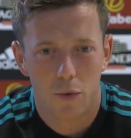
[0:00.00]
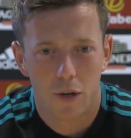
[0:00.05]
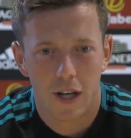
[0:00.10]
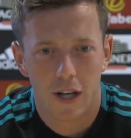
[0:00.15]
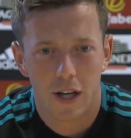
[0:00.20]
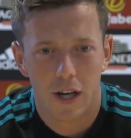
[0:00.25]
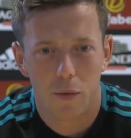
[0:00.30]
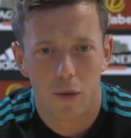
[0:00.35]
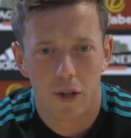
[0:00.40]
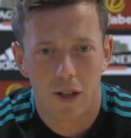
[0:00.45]
We're
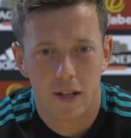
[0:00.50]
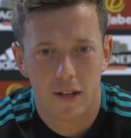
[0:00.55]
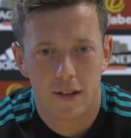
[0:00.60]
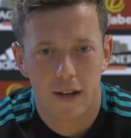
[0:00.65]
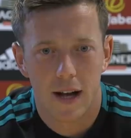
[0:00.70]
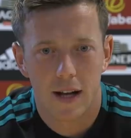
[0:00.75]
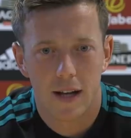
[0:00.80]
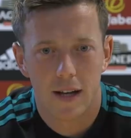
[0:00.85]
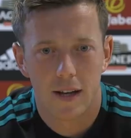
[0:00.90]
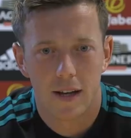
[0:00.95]
here to win the
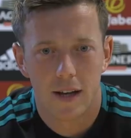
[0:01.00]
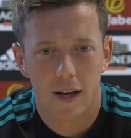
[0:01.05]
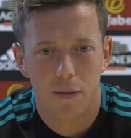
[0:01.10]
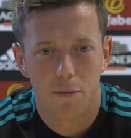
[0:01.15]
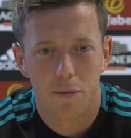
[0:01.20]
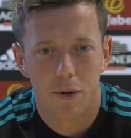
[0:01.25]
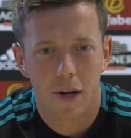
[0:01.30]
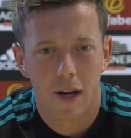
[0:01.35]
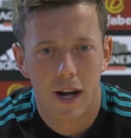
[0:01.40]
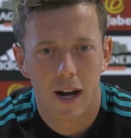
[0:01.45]
tie
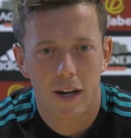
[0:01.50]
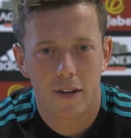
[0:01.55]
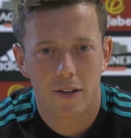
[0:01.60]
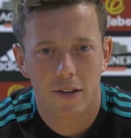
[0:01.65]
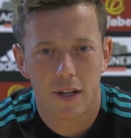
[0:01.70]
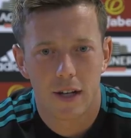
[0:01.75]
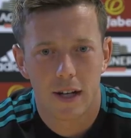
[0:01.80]
and progress.